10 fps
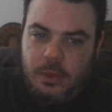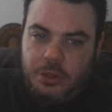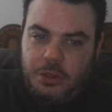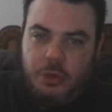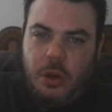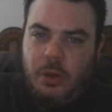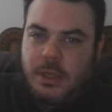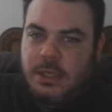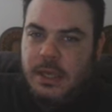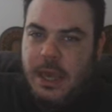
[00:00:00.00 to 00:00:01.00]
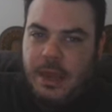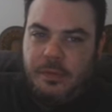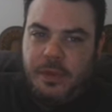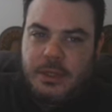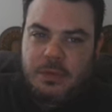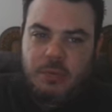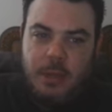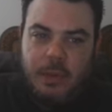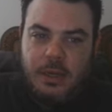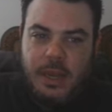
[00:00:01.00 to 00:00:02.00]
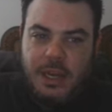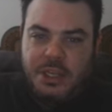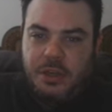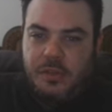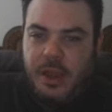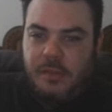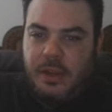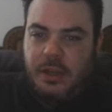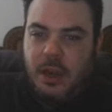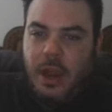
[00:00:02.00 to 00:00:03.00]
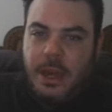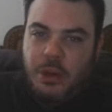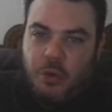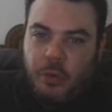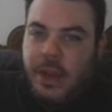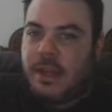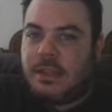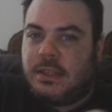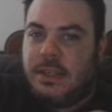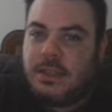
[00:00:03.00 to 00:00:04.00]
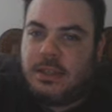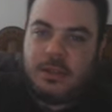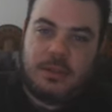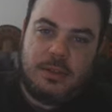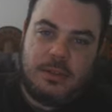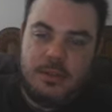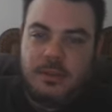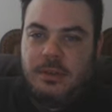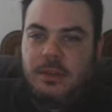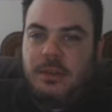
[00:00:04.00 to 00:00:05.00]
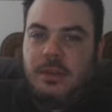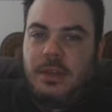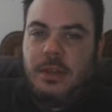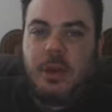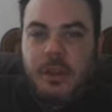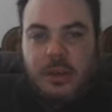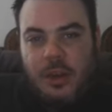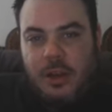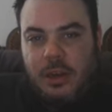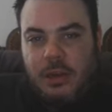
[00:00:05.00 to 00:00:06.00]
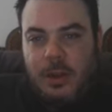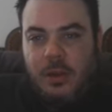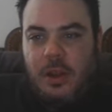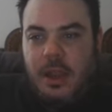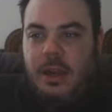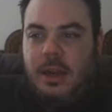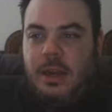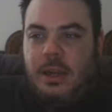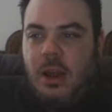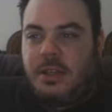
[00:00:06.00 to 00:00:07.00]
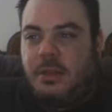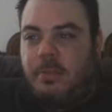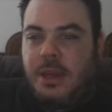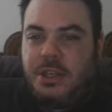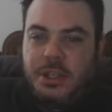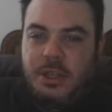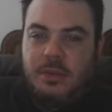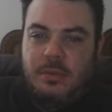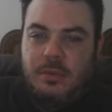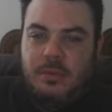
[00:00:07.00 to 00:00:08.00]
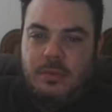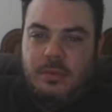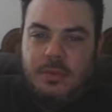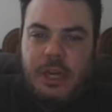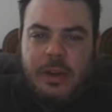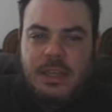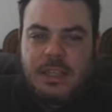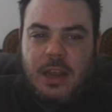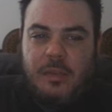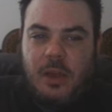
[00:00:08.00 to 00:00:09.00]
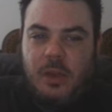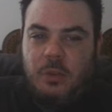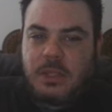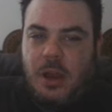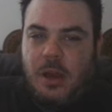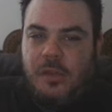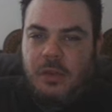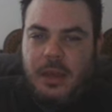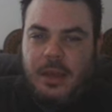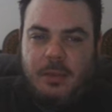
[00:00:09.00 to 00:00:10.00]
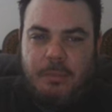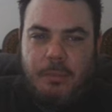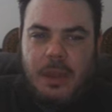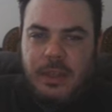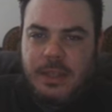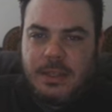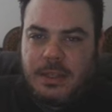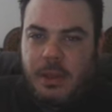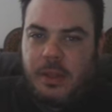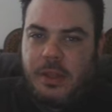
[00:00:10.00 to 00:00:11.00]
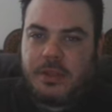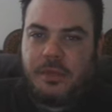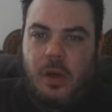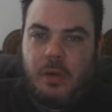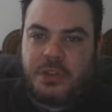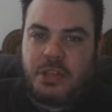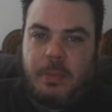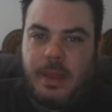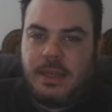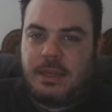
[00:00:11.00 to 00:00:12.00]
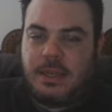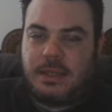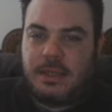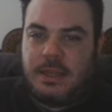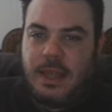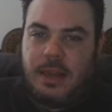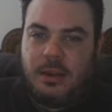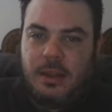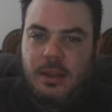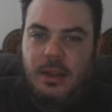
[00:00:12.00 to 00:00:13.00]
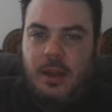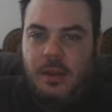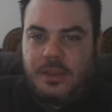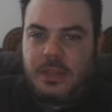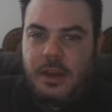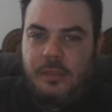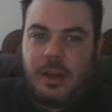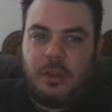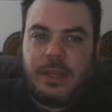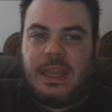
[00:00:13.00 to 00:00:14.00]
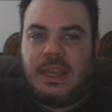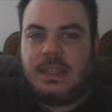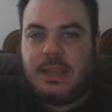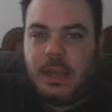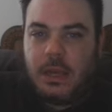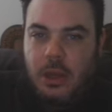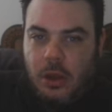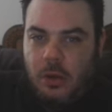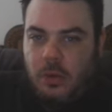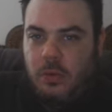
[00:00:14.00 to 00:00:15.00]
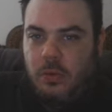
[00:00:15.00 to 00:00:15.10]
Trudeau doesn't have this reputation of having 9 great seasons. Like, what are you talking about? Not to mention, Jerry Seinfeld was offered like millions and millions of dollars to make season 10 of Seinfeld. He said no.